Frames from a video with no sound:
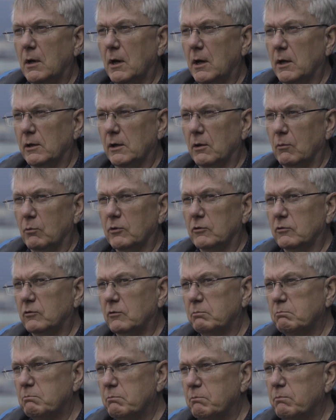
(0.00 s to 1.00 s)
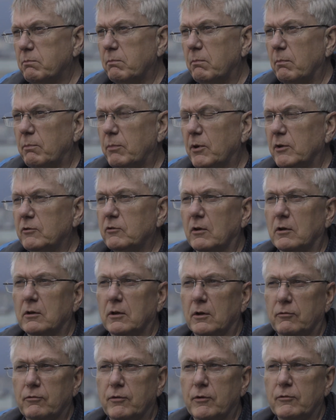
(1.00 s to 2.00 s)
and that was
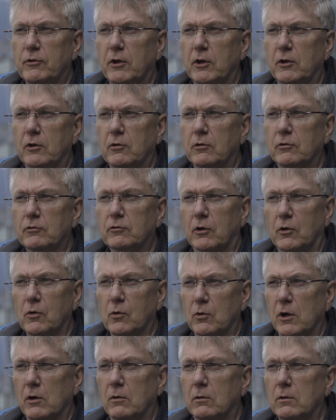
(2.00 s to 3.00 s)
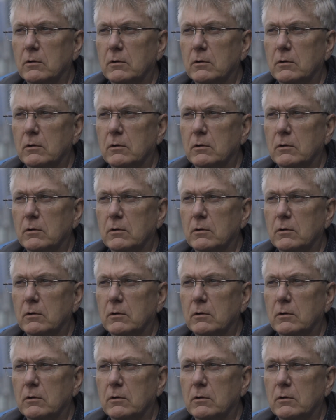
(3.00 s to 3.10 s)
basically 15 years ago now.